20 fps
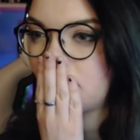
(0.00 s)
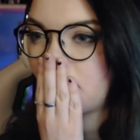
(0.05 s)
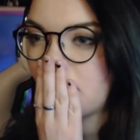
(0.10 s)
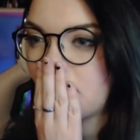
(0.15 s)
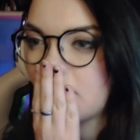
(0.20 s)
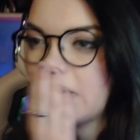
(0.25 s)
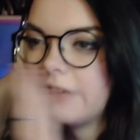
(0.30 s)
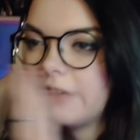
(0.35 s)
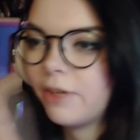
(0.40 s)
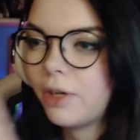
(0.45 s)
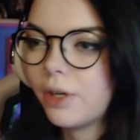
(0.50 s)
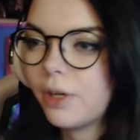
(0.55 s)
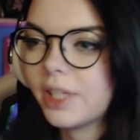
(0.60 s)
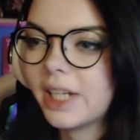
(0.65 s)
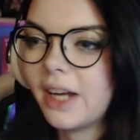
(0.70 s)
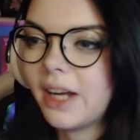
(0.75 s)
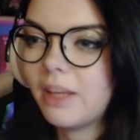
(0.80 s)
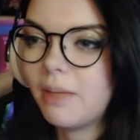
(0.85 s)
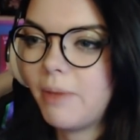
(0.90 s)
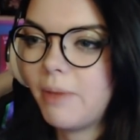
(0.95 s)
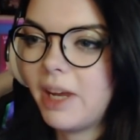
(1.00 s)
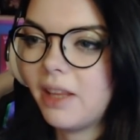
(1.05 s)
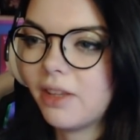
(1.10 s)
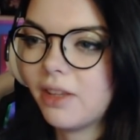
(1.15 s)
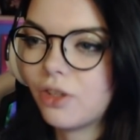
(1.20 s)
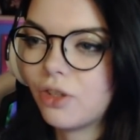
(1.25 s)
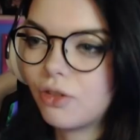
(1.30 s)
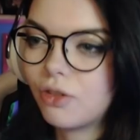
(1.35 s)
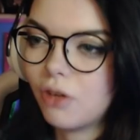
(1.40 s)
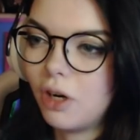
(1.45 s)
Of course it had to be the
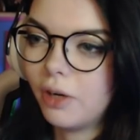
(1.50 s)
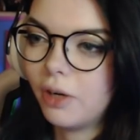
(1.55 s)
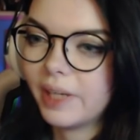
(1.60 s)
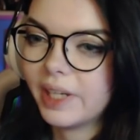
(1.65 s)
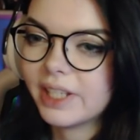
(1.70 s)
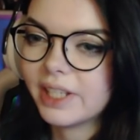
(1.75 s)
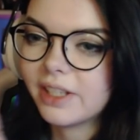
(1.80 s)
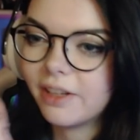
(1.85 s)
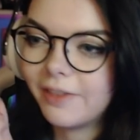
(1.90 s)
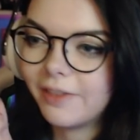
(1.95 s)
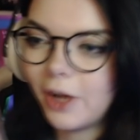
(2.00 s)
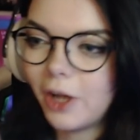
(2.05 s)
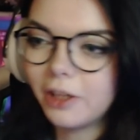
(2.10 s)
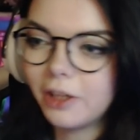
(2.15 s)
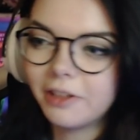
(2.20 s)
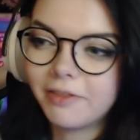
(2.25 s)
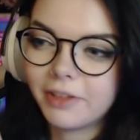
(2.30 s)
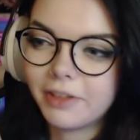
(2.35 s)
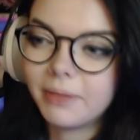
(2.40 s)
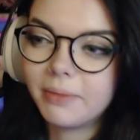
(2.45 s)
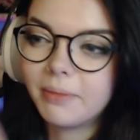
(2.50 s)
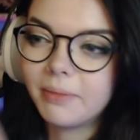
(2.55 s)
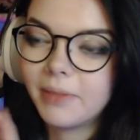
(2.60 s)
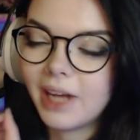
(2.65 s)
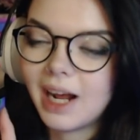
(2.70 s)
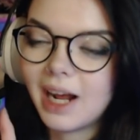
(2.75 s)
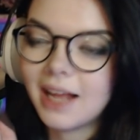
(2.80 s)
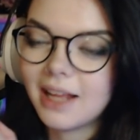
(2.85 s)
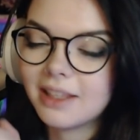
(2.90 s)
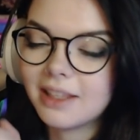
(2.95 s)
strongest of all of them that
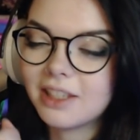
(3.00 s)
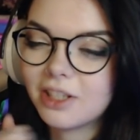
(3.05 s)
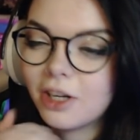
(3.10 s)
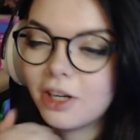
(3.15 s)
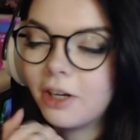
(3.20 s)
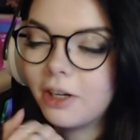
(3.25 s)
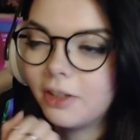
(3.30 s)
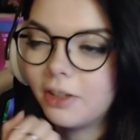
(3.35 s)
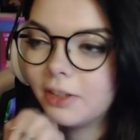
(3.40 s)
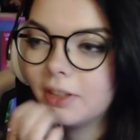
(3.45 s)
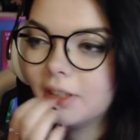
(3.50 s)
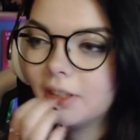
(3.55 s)
had to turn.